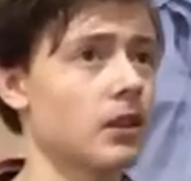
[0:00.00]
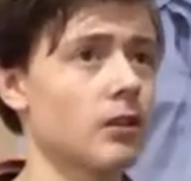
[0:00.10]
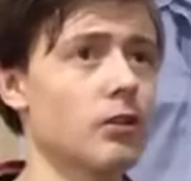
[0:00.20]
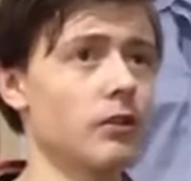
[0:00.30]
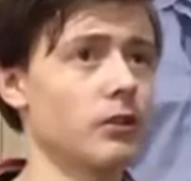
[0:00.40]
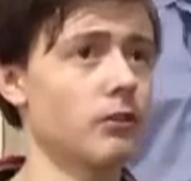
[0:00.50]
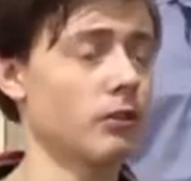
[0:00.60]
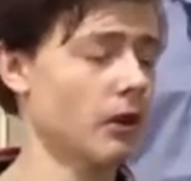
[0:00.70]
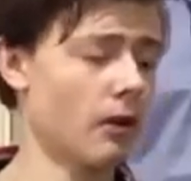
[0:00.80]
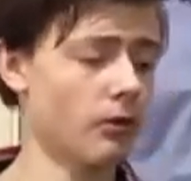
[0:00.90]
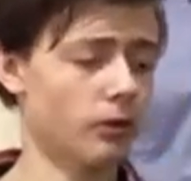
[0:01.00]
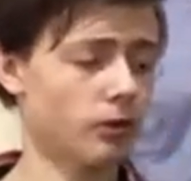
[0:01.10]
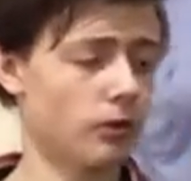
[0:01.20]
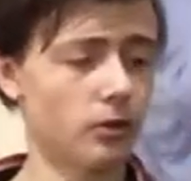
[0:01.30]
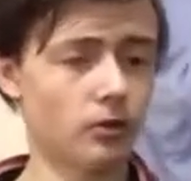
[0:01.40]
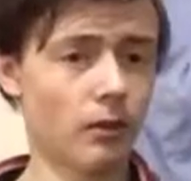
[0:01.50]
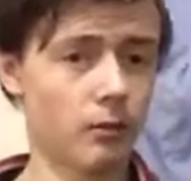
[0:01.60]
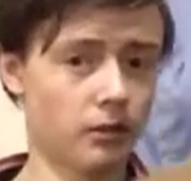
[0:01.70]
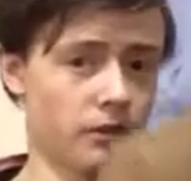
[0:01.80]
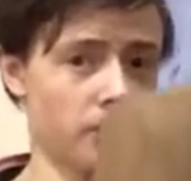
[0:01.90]
got another account, also I
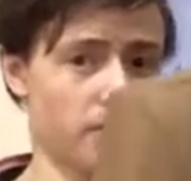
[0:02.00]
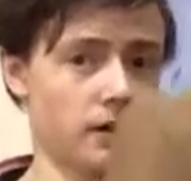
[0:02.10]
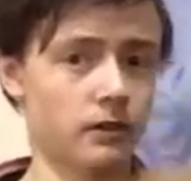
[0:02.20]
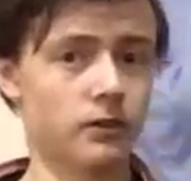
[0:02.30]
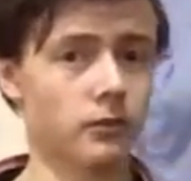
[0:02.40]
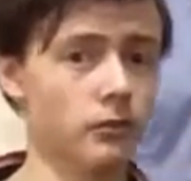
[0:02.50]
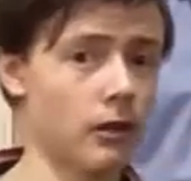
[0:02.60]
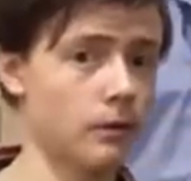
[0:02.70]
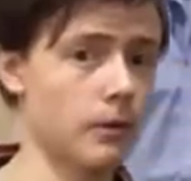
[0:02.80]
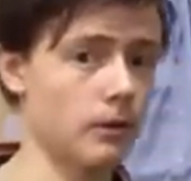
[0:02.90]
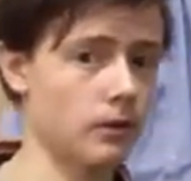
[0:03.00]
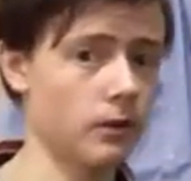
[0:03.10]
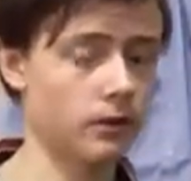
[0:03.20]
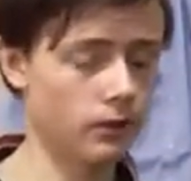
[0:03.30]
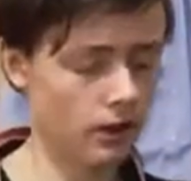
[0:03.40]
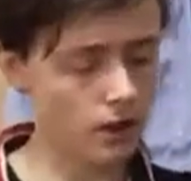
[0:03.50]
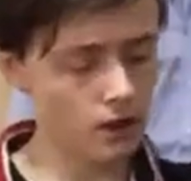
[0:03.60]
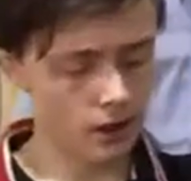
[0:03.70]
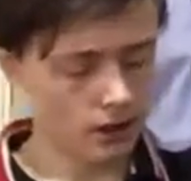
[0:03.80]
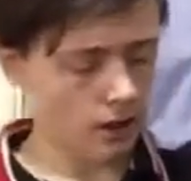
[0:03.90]
want to say thanks for recommending this.
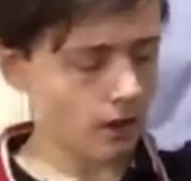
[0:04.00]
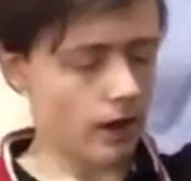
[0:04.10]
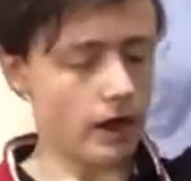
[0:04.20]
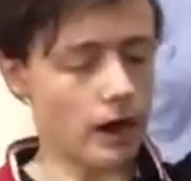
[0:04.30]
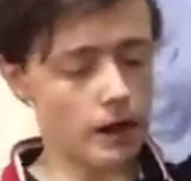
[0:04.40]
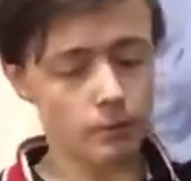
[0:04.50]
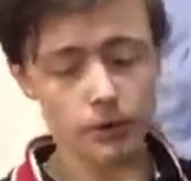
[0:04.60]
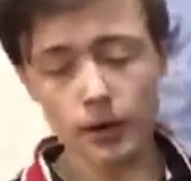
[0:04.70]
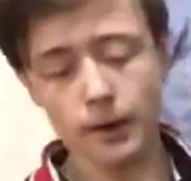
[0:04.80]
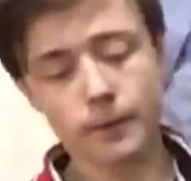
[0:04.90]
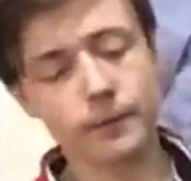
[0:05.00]
But yeah,